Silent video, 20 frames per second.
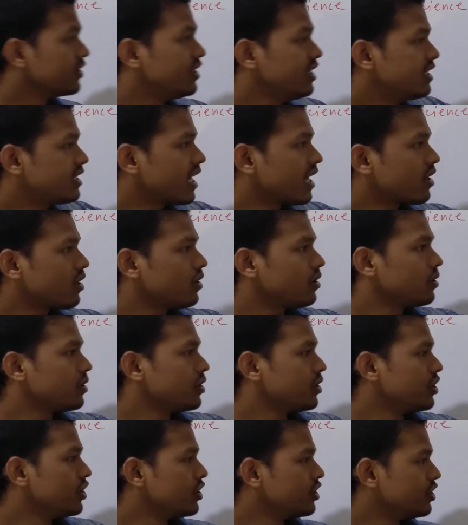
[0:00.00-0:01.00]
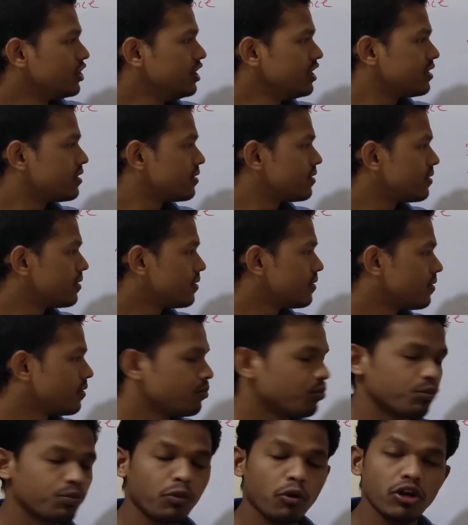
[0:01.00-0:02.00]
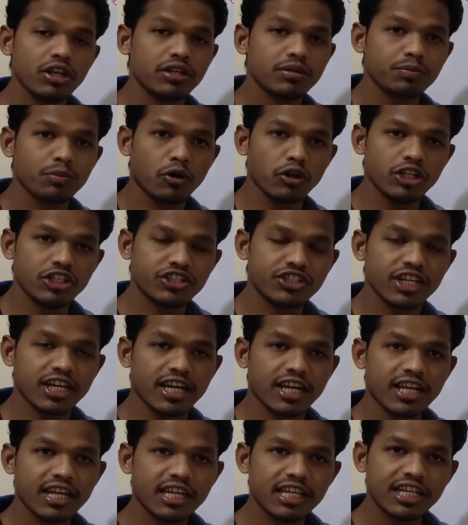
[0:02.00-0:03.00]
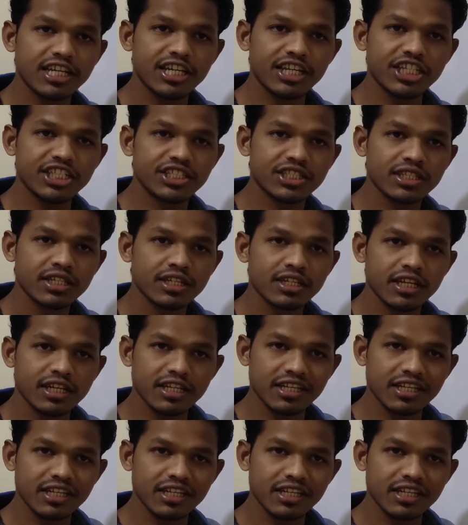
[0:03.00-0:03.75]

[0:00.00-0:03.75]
these are this polyester is